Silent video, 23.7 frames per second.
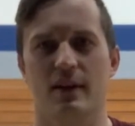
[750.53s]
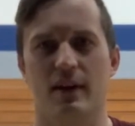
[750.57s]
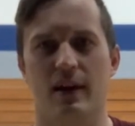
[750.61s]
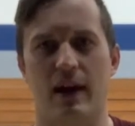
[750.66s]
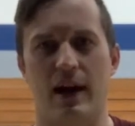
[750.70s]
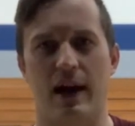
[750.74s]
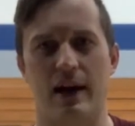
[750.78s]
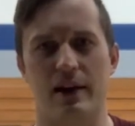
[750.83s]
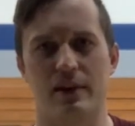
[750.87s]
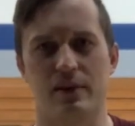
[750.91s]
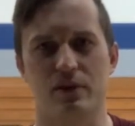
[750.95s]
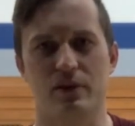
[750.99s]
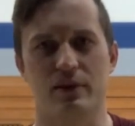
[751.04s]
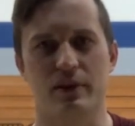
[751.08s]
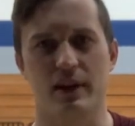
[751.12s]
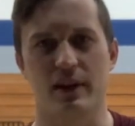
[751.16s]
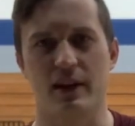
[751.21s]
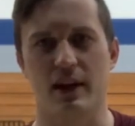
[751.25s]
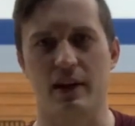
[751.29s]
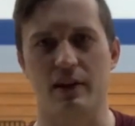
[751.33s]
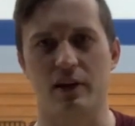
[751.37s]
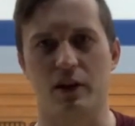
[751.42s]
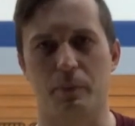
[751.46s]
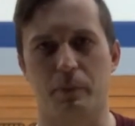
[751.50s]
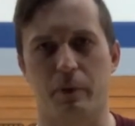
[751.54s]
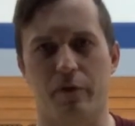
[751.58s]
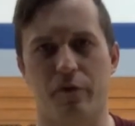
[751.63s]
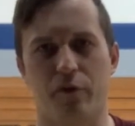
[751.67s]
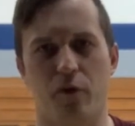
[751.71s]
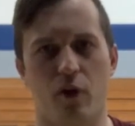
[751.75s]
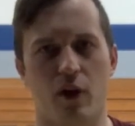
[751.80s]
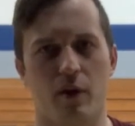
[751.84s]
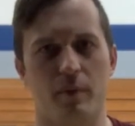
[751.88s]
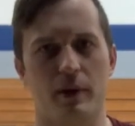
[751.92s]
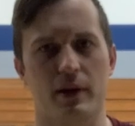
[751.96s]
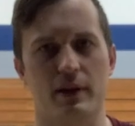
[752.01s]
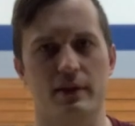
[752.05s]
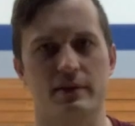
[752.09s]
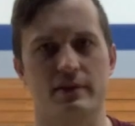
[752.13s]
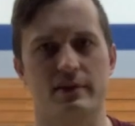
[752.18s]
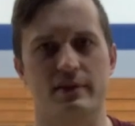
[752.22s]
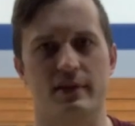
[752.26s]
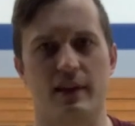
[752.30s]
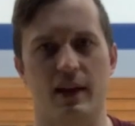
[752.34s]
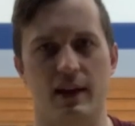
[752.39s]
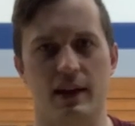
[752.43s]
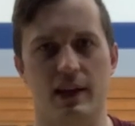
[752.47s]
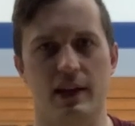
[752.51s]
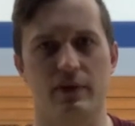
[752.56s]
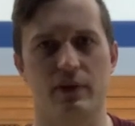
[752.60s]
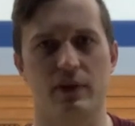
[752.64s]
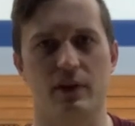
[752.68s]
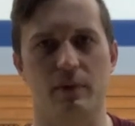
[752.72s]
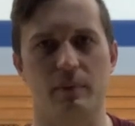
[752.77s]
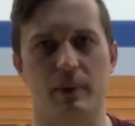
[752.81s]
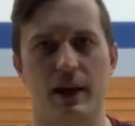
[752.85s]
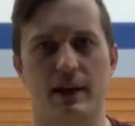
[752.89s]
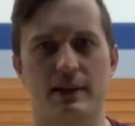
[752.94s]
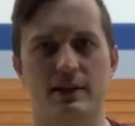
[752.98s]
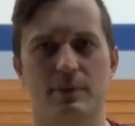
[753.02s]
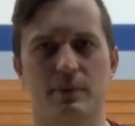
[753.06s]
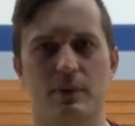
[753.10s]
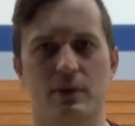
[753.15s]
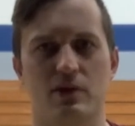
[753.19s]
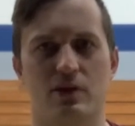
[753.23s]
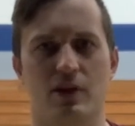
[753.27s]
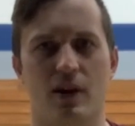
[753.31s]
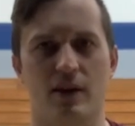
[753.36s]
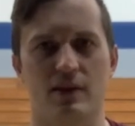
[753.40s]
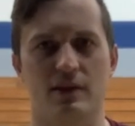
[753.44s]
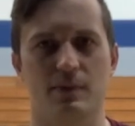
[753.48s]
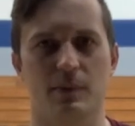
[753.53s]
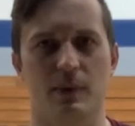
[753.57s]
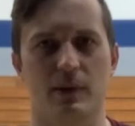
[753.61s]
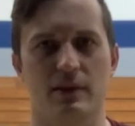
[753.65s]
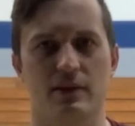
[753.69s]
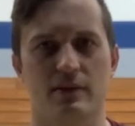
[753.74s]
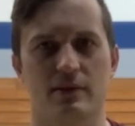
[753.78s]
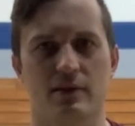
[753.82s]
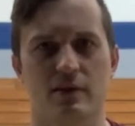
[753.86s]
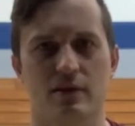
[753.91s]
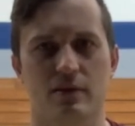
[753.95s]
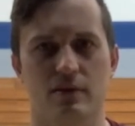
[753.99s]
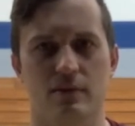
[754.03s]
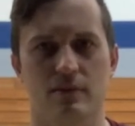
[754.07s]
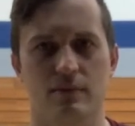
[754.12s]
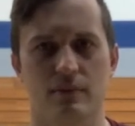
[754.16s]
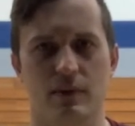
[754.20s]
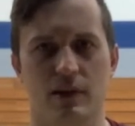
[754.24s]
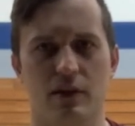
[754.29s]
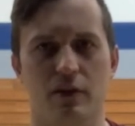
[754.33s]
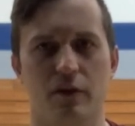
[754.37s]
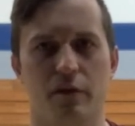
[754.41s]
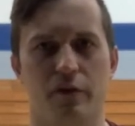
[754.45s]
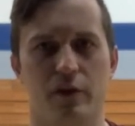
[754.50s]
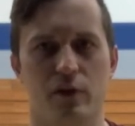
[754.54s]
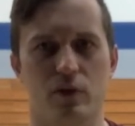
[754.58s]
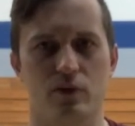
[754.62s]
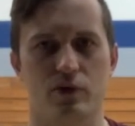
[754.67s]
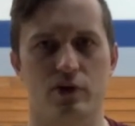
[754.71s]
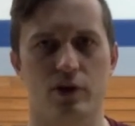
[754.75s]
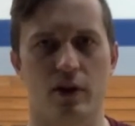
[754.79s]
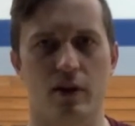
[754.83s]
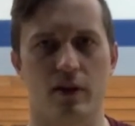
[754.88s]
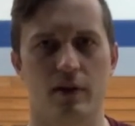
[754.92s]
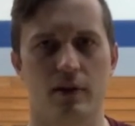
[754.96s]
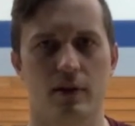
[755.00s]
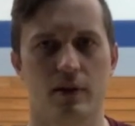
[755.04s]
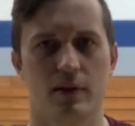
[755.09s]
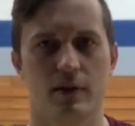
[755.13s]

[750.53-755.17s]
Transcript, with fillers: how you did on your performance and even to make some adjustments in the future.